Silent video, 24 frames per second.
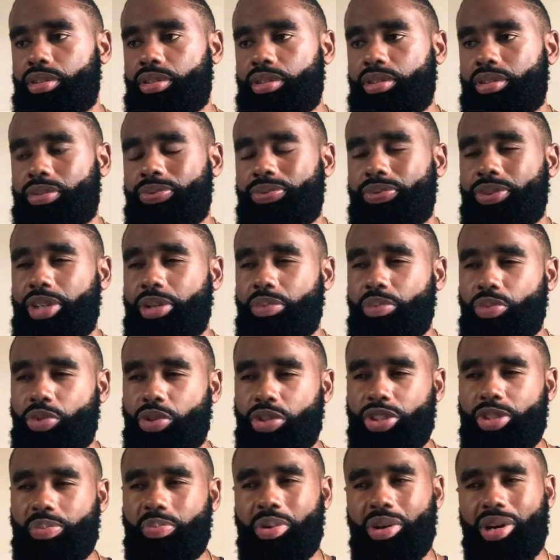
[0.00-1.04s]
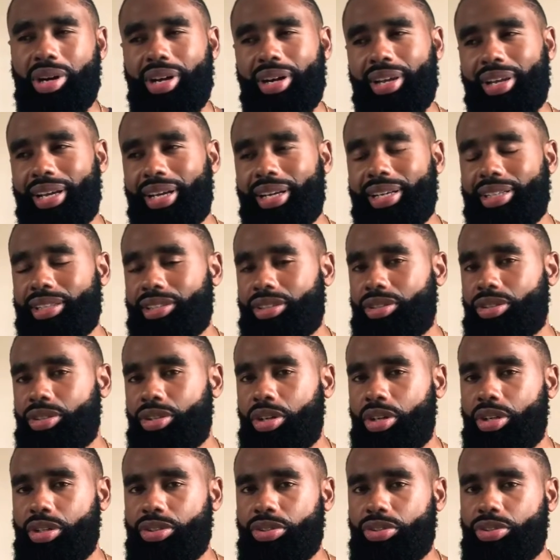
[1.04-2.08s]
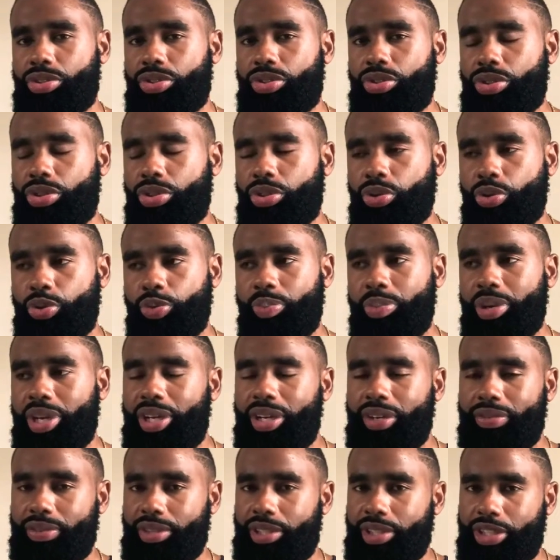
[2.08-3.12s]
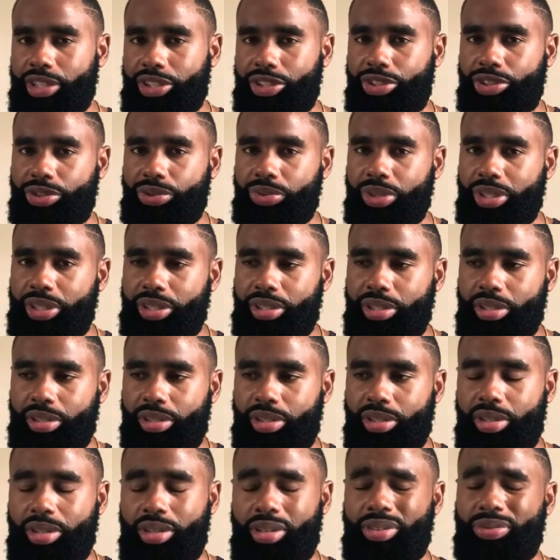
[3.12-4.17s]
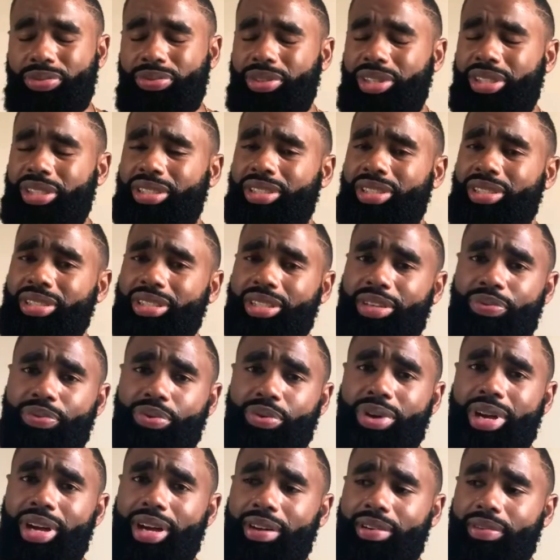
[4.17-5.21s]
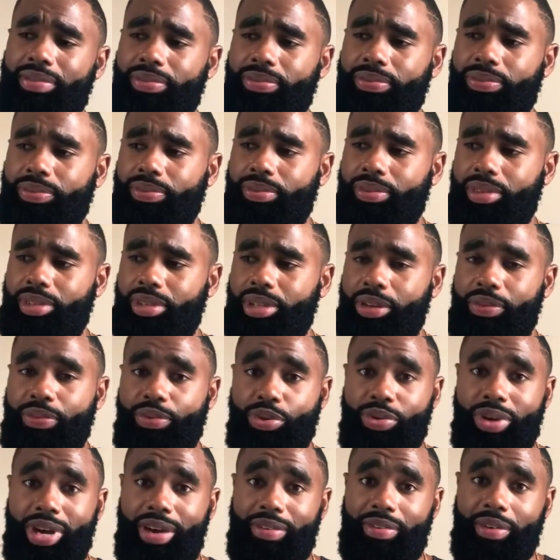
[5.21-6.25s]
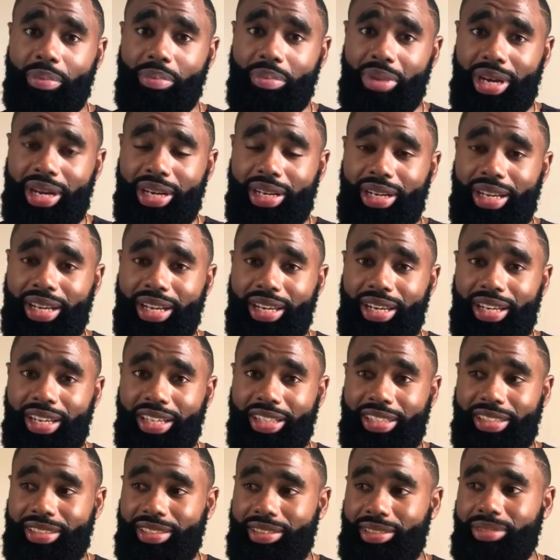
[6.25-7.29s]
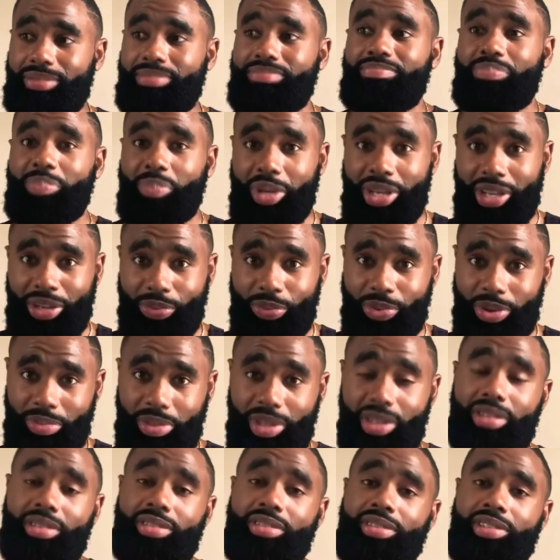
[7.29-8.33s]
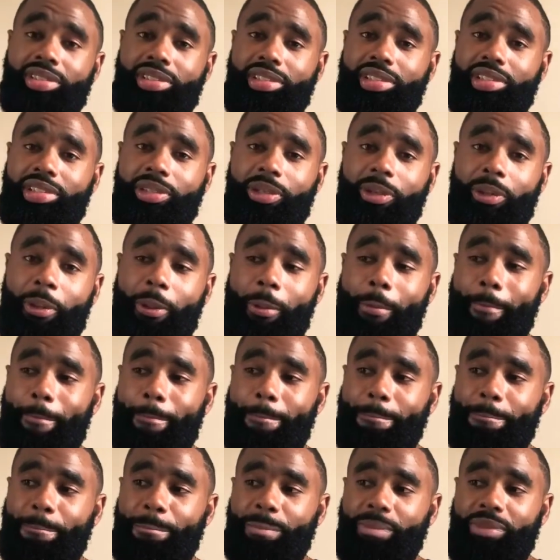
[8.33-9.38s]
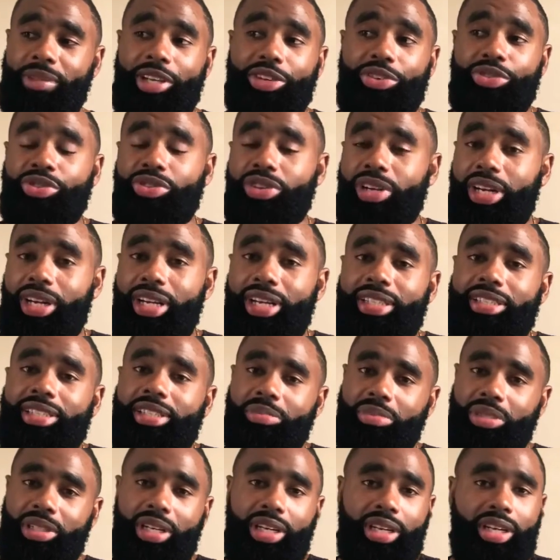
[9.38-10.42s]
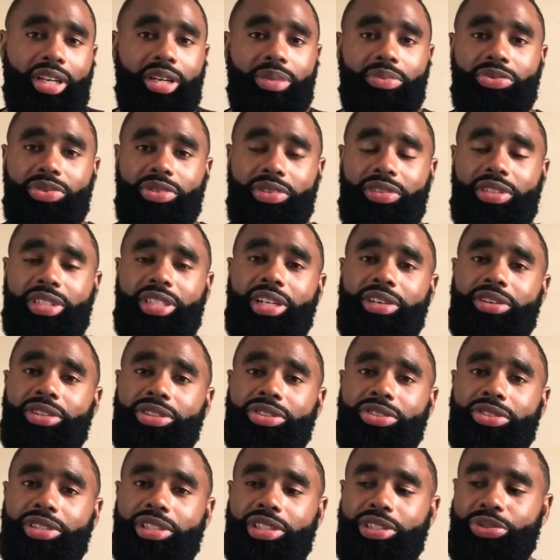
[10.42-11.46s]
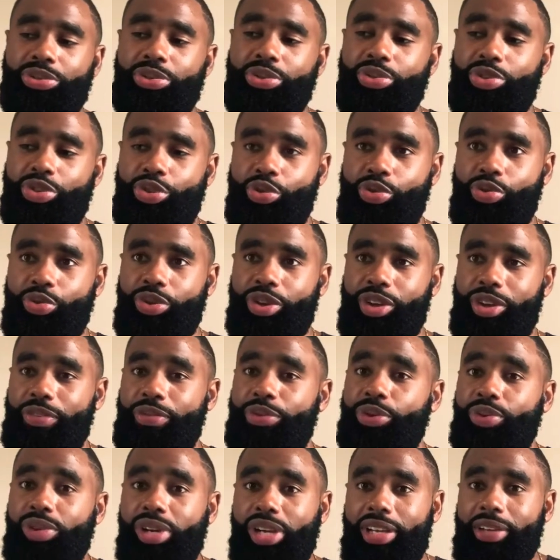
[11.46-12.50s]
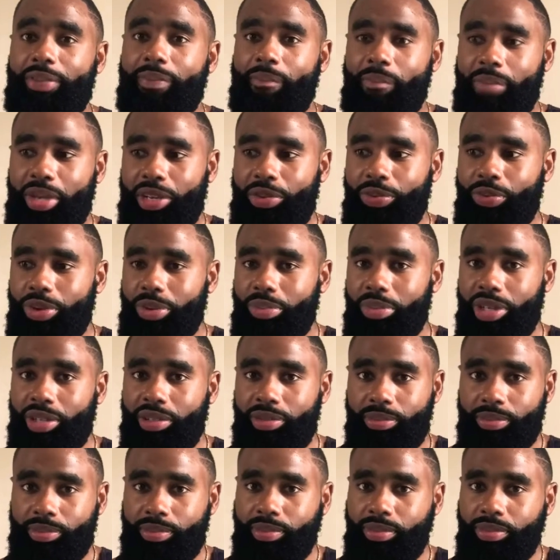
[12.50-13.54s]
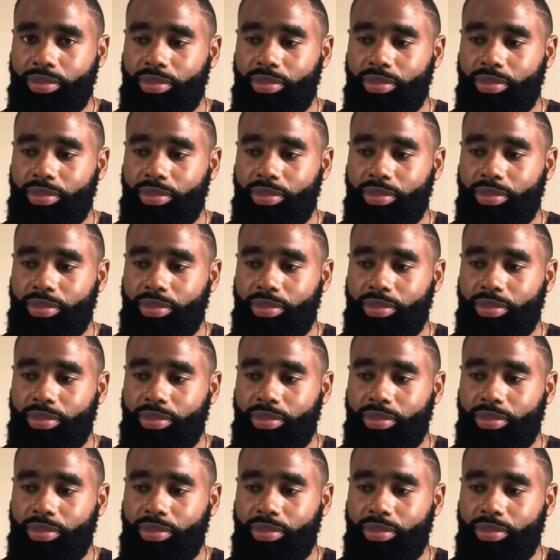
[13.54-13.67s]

for the most part that is not too big of an issue either. For instance, if you have a man that likes big women, then you know that that's something that comes with the territory. If you like big women,